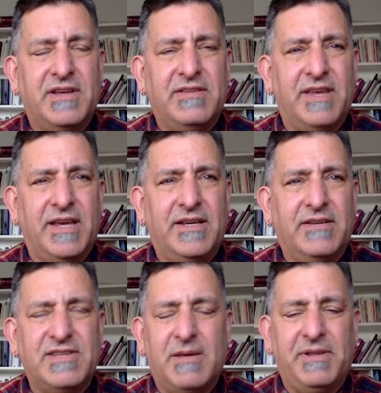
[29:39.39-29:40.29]
I think.
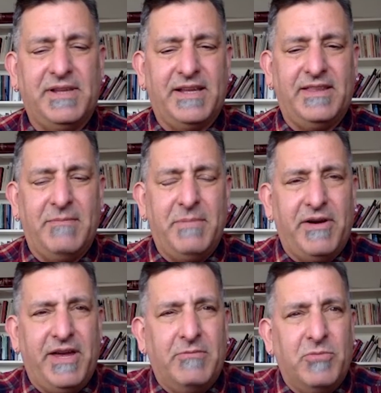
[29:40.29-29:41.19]
Something like that,
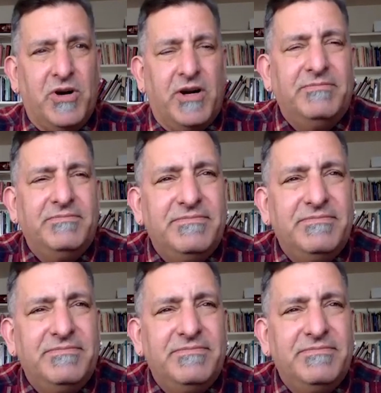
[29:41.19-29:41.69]
Marianne Moore.